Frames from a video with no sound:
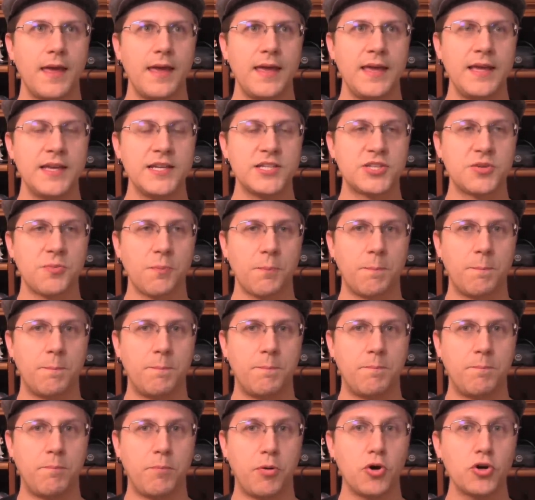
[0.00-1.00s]
is
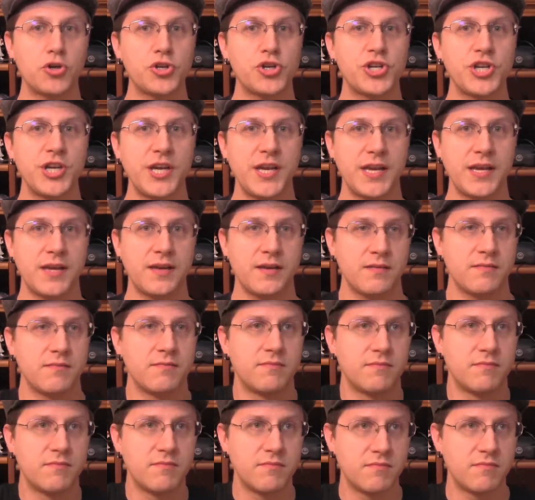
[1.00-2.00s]

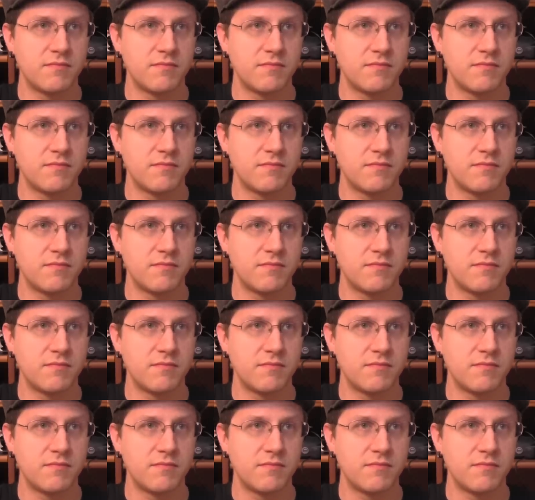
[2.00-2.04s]
pushing